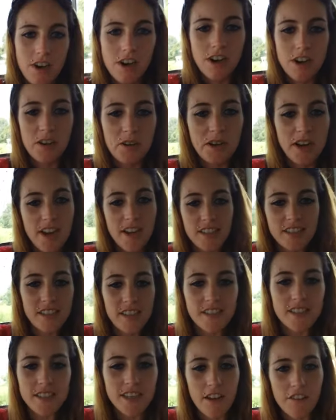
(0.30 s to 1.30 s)
Alright you
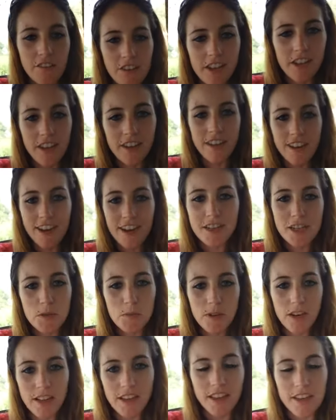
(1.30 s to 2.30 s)
guys, it's Stephanie. I
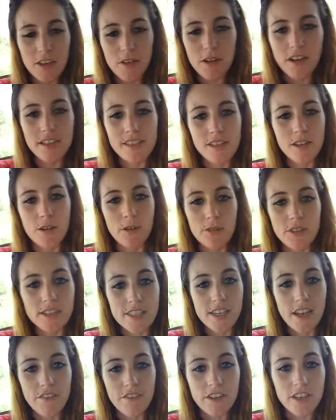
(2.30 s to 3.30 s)
just want to let you guys know
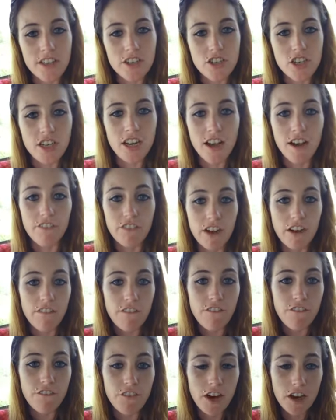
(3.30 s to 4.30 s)
the definition of
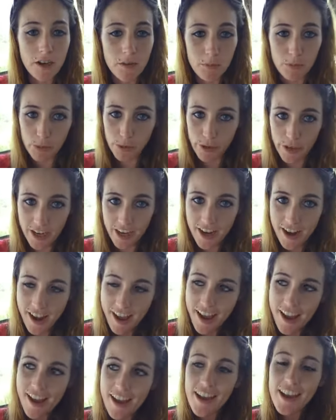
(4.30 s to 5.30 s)
a fuck boy
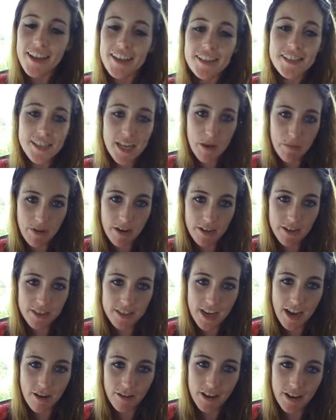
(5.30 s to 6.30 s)
in St.
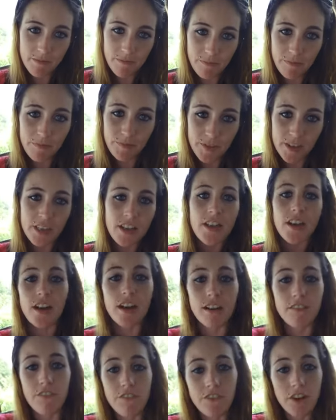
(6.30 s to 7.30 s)
Mary's County.
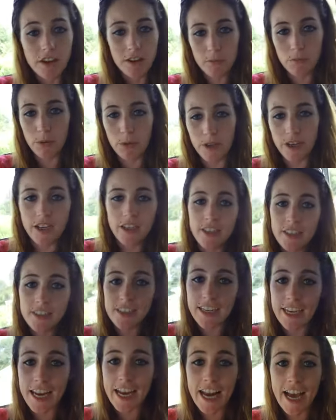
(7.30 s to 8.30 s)
A fuck boy
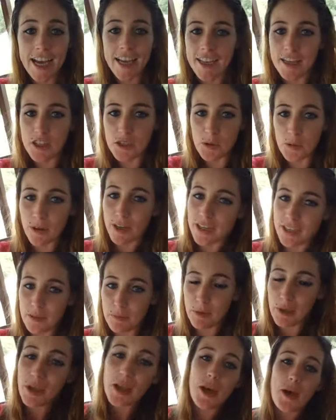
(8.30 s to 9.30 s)
cannot hit you
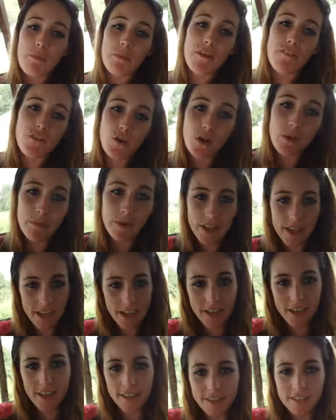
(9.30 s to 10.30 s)
up before
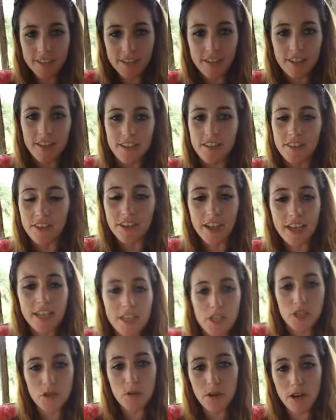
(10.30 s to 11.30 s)
midnight. They're gonna
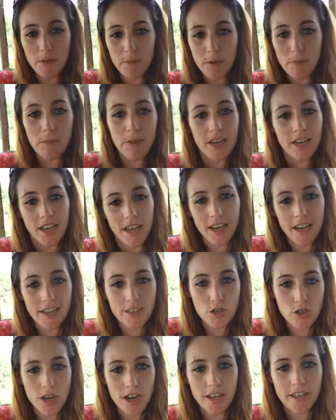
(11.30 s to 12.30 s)
hit you up at
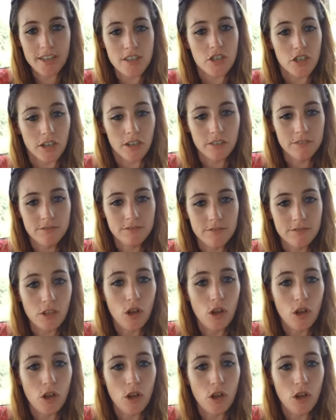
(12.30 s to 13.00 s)
midnight trying to chill.